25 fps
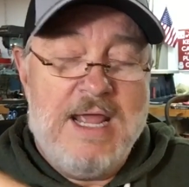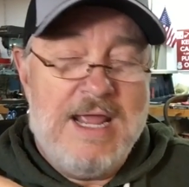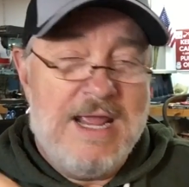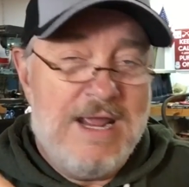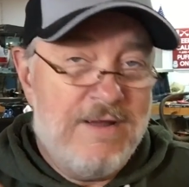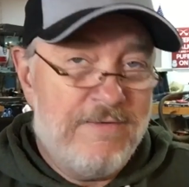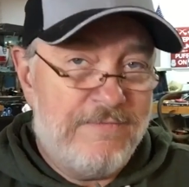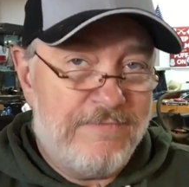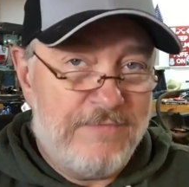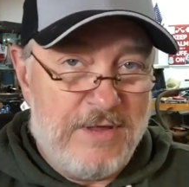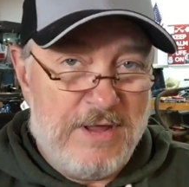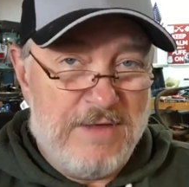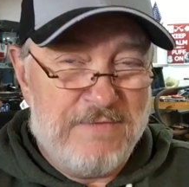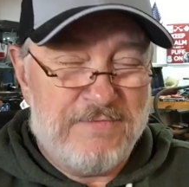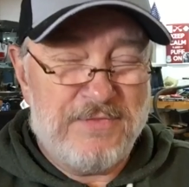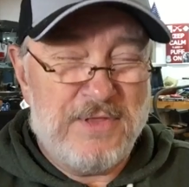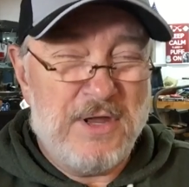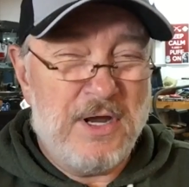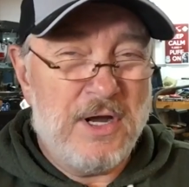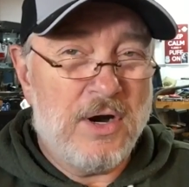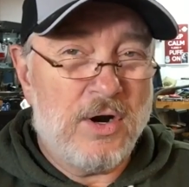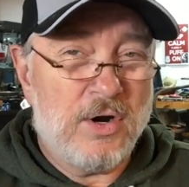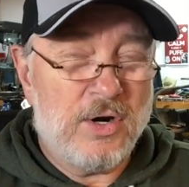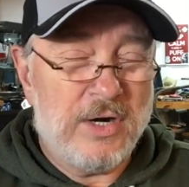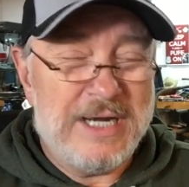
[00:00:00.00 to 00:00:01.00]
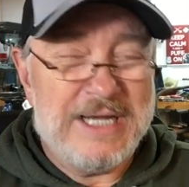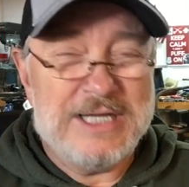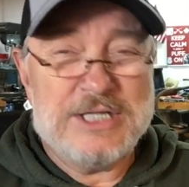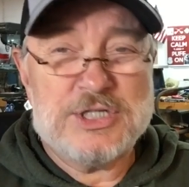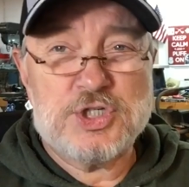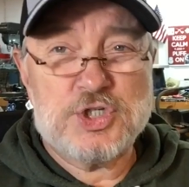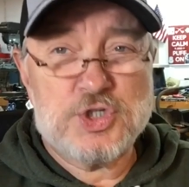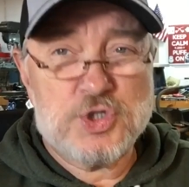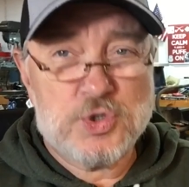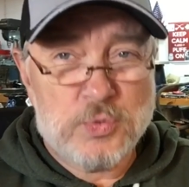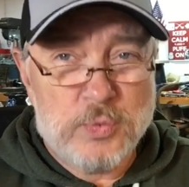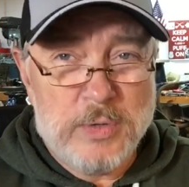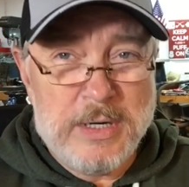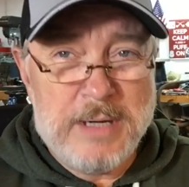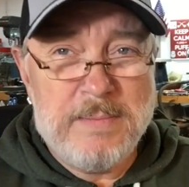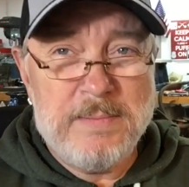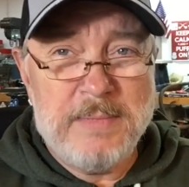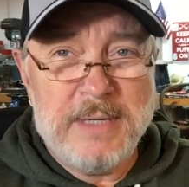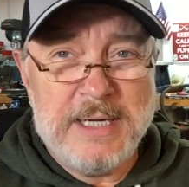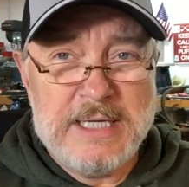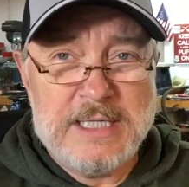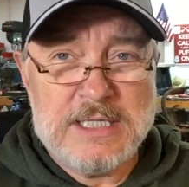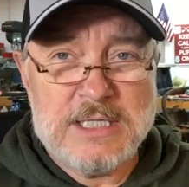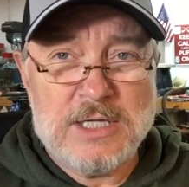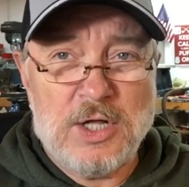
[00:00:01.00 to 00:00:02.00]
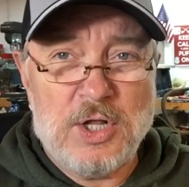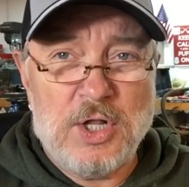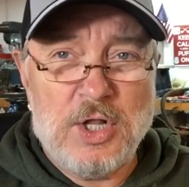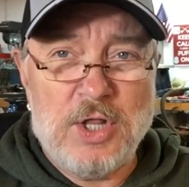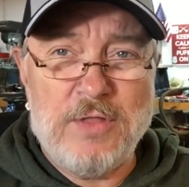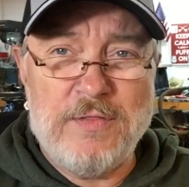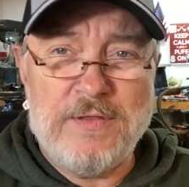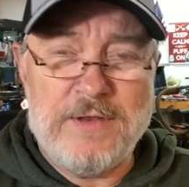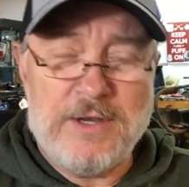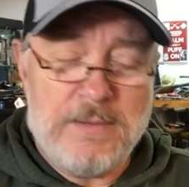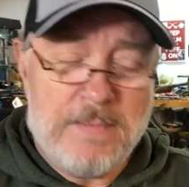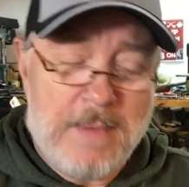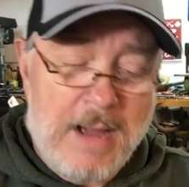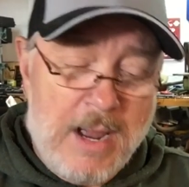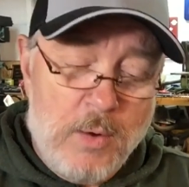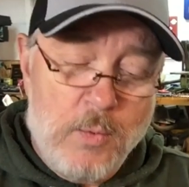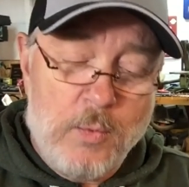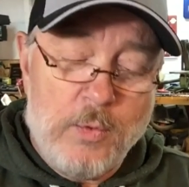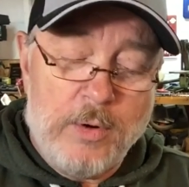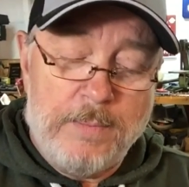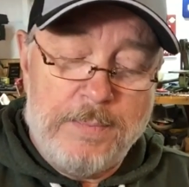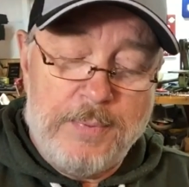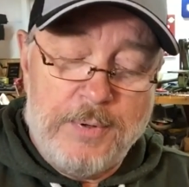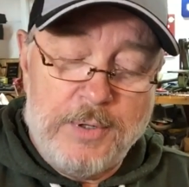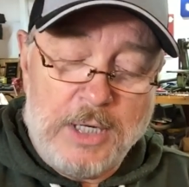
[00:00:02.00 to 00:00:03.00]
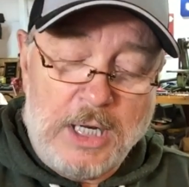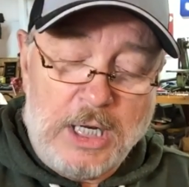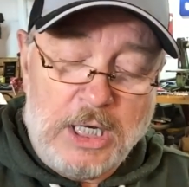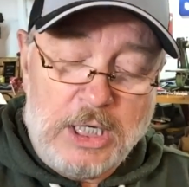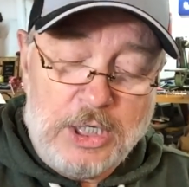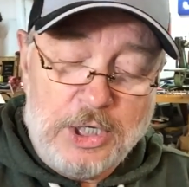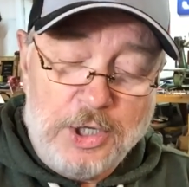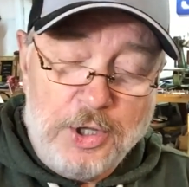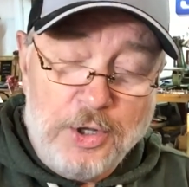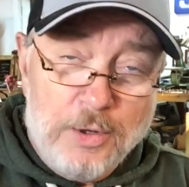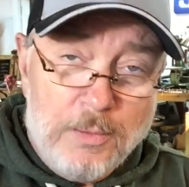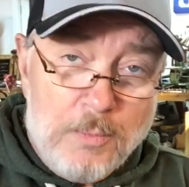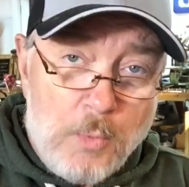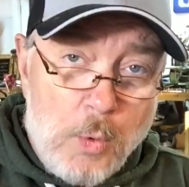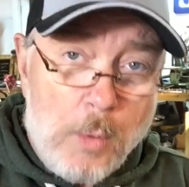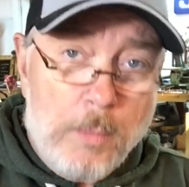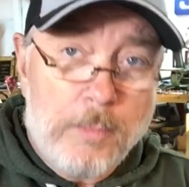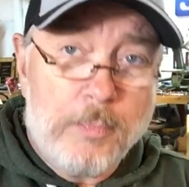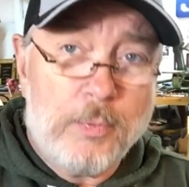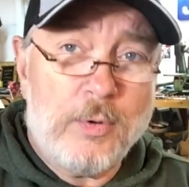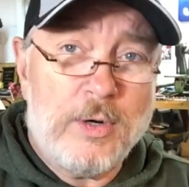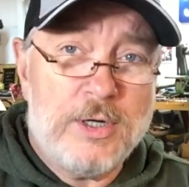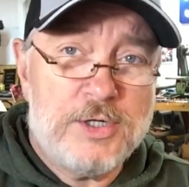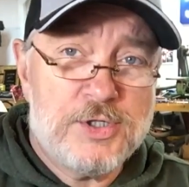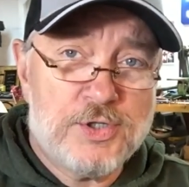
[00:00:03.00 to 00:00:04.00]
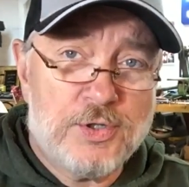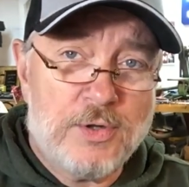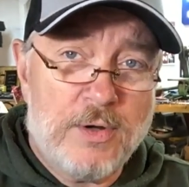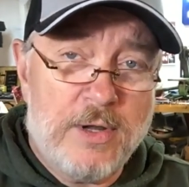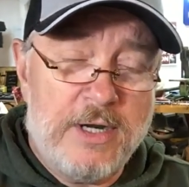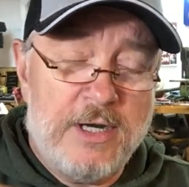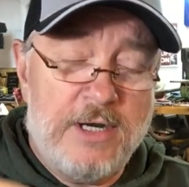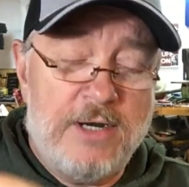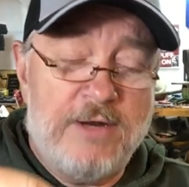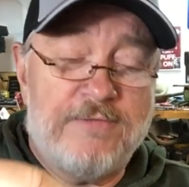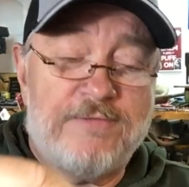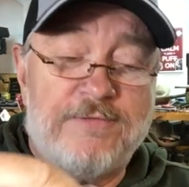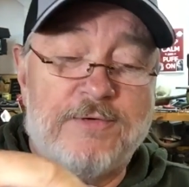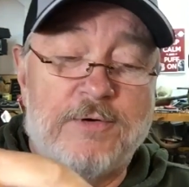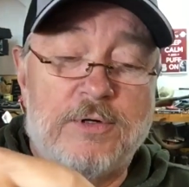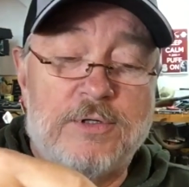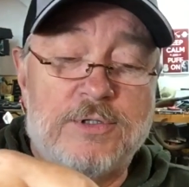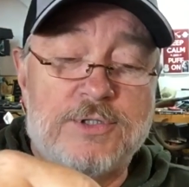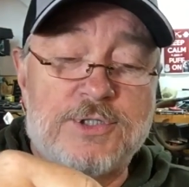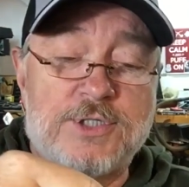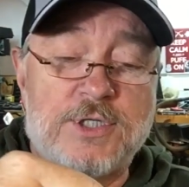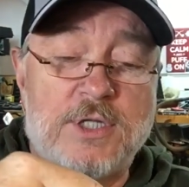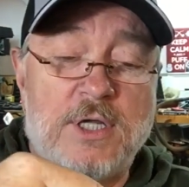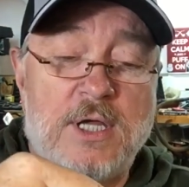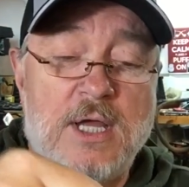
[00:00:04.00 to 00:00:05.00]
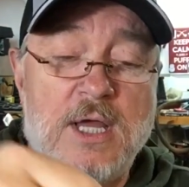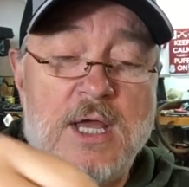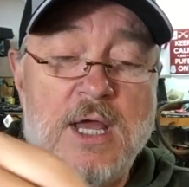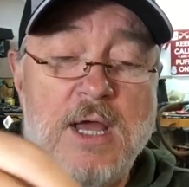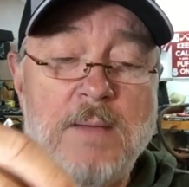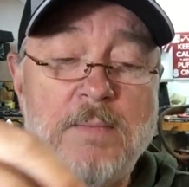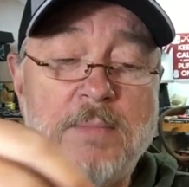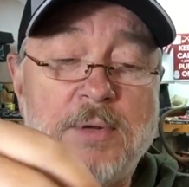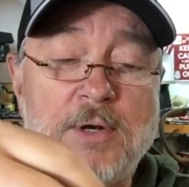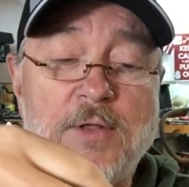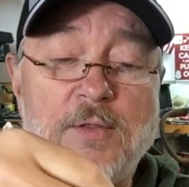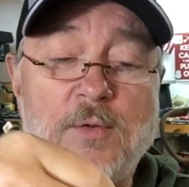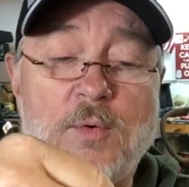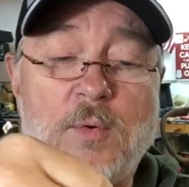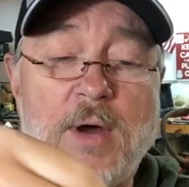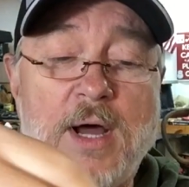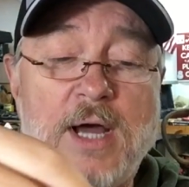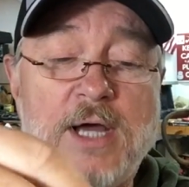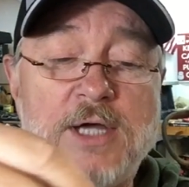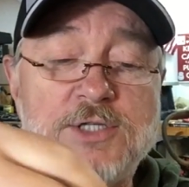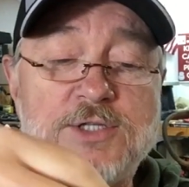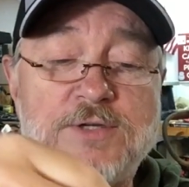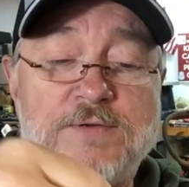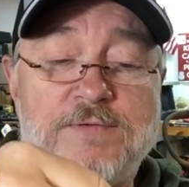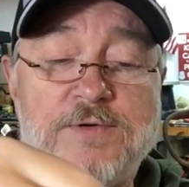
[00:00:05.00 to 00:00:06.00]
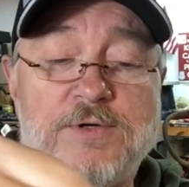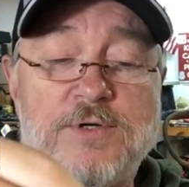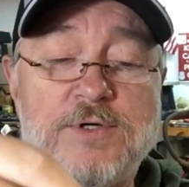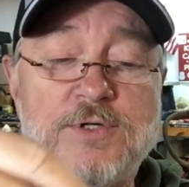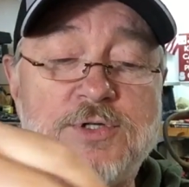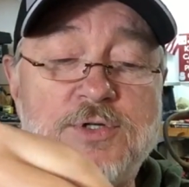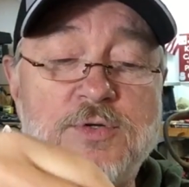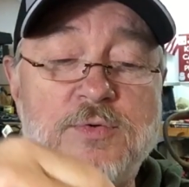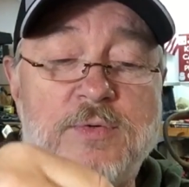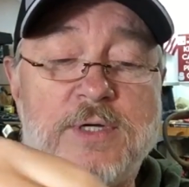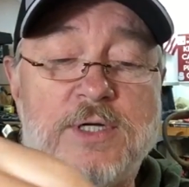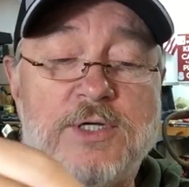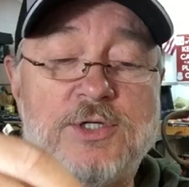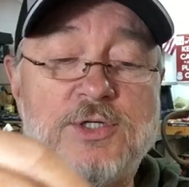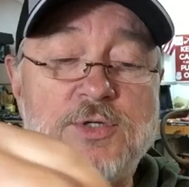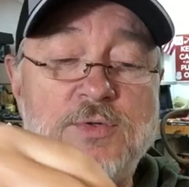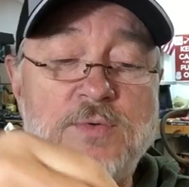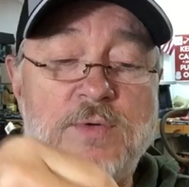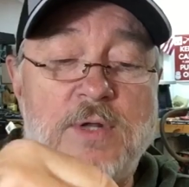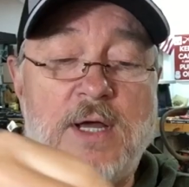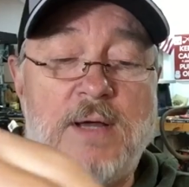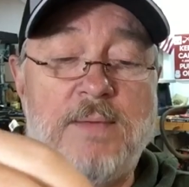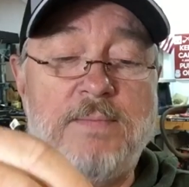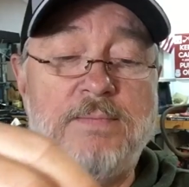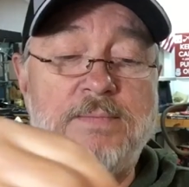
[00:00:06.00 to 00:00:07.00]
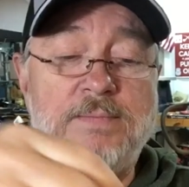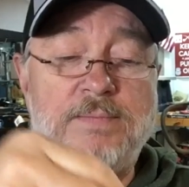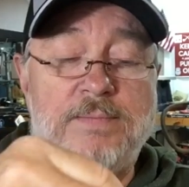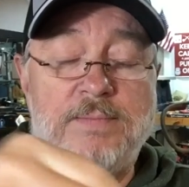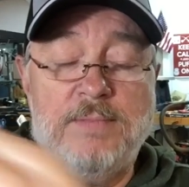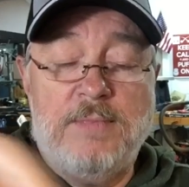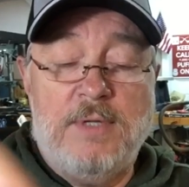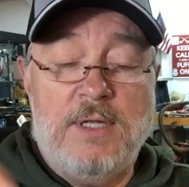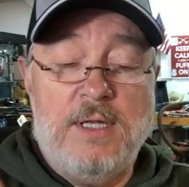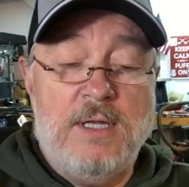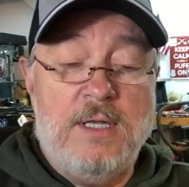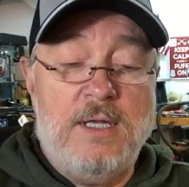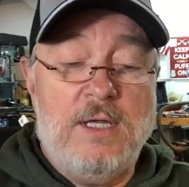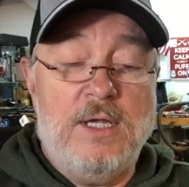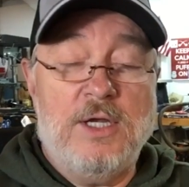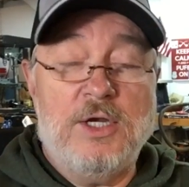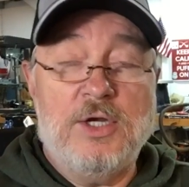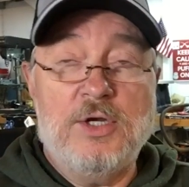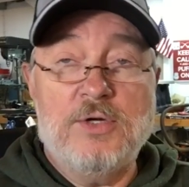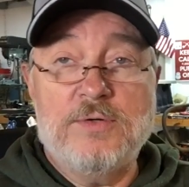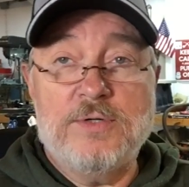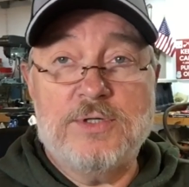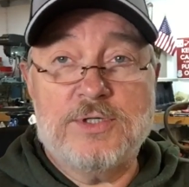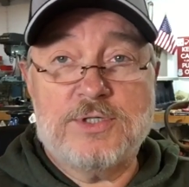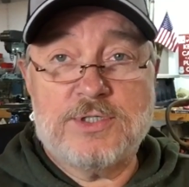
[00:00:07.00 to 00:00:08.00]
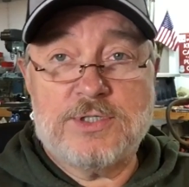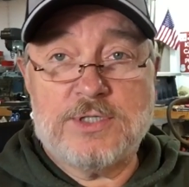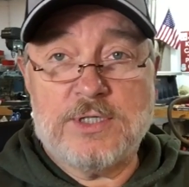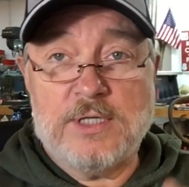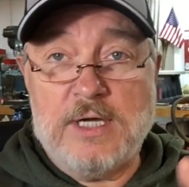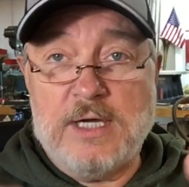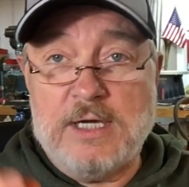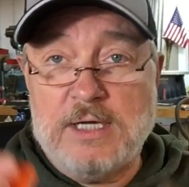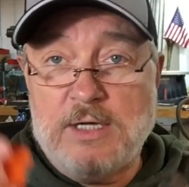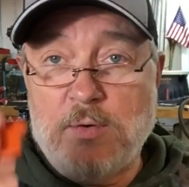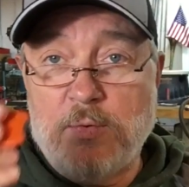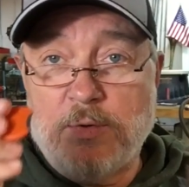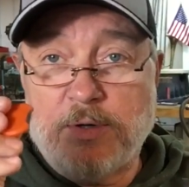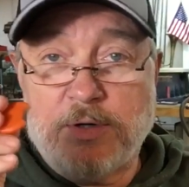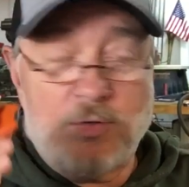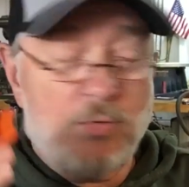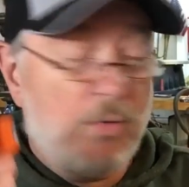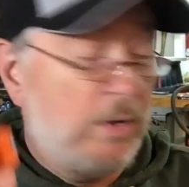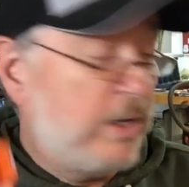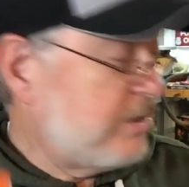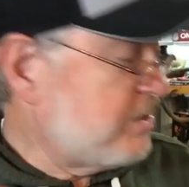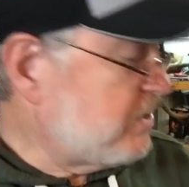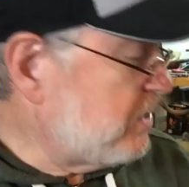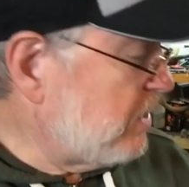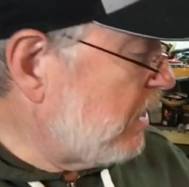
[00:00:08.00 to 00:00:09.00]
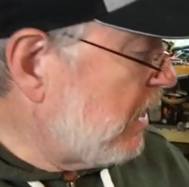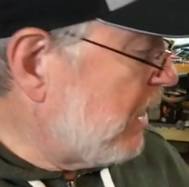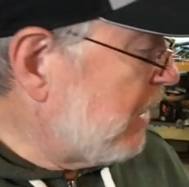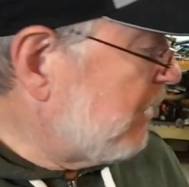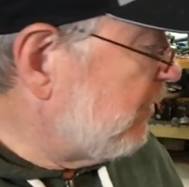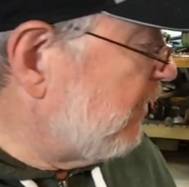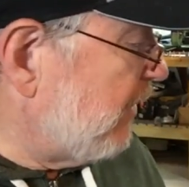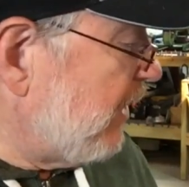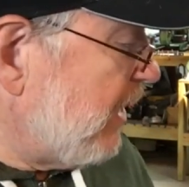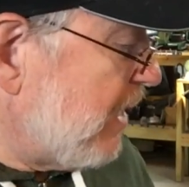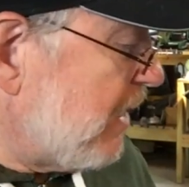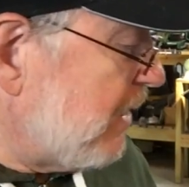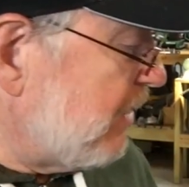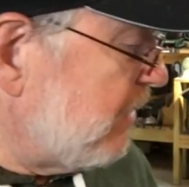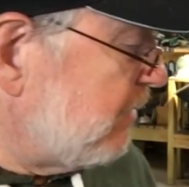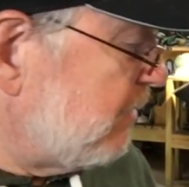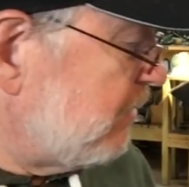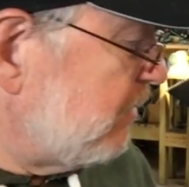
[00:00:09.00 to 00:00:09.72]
If, if they are extremely dull, then you might want to put a little more pressure on it at first. But otherwise, if you're just doing a tune-up, you're just uh, going across it like that